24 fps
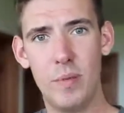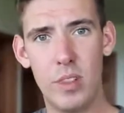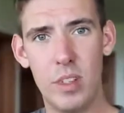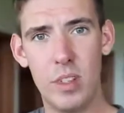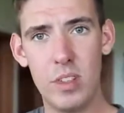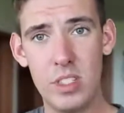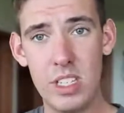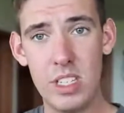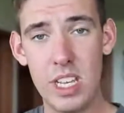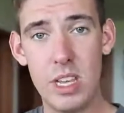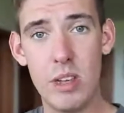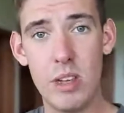
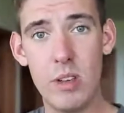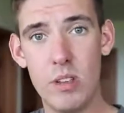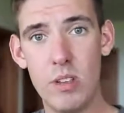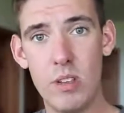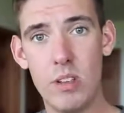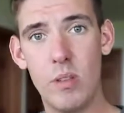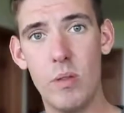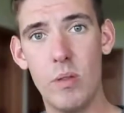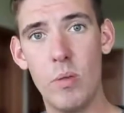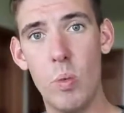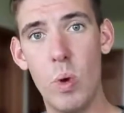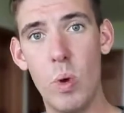
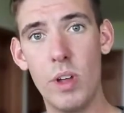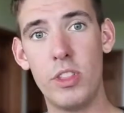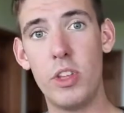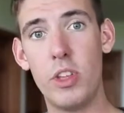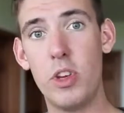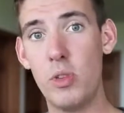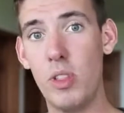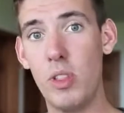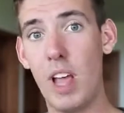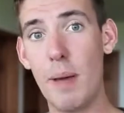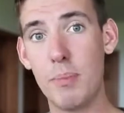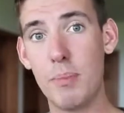see what the
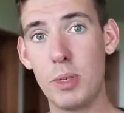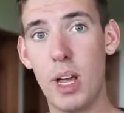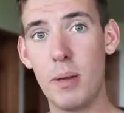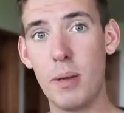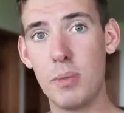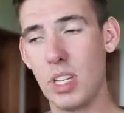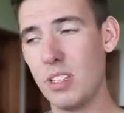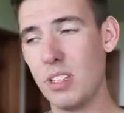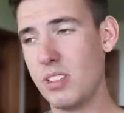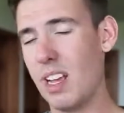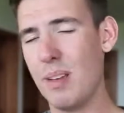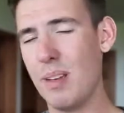new laptops,
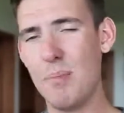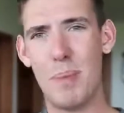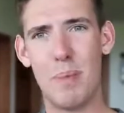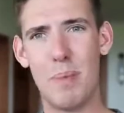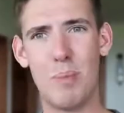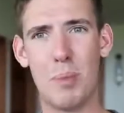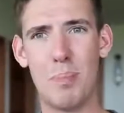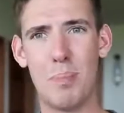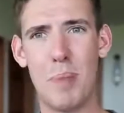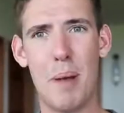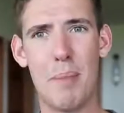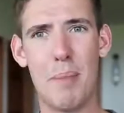because I
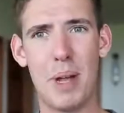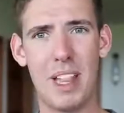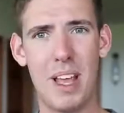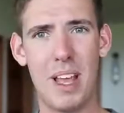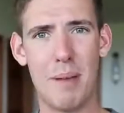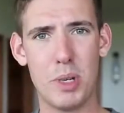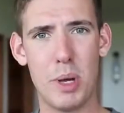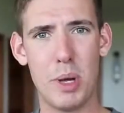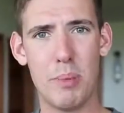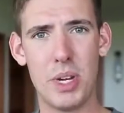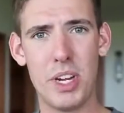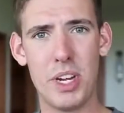bought my
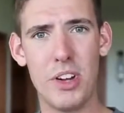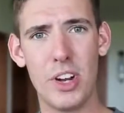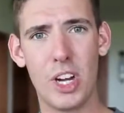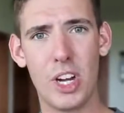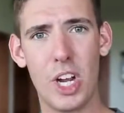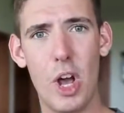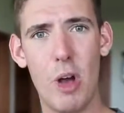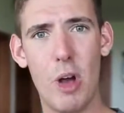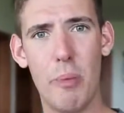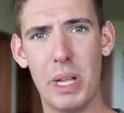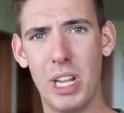laptop a year ago,